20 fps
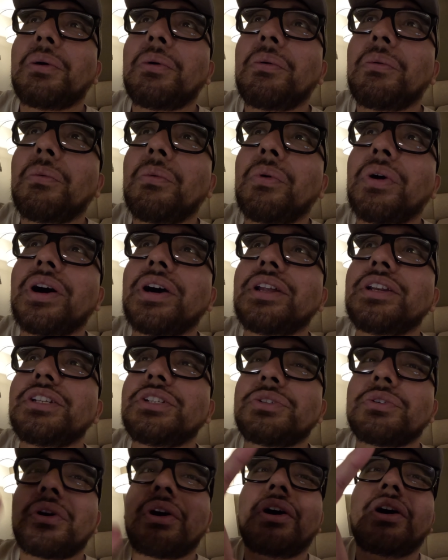1
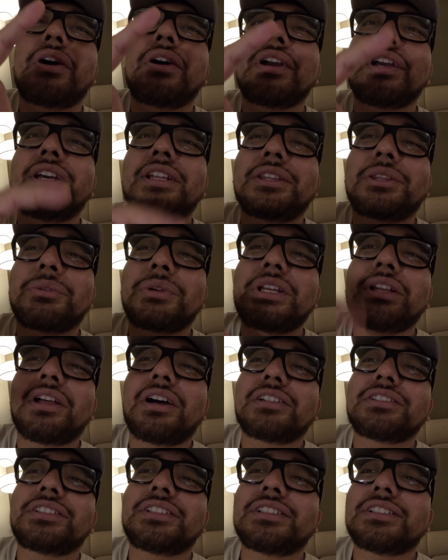draw, and 3
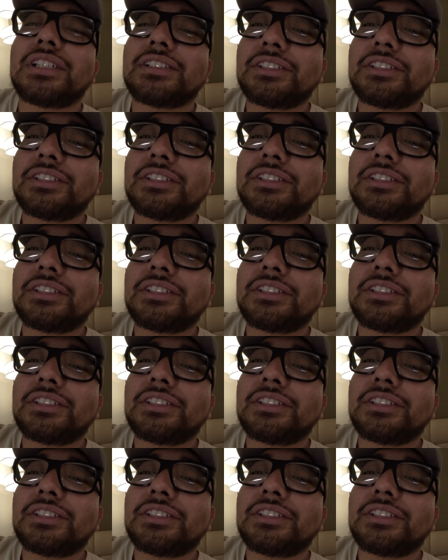losses,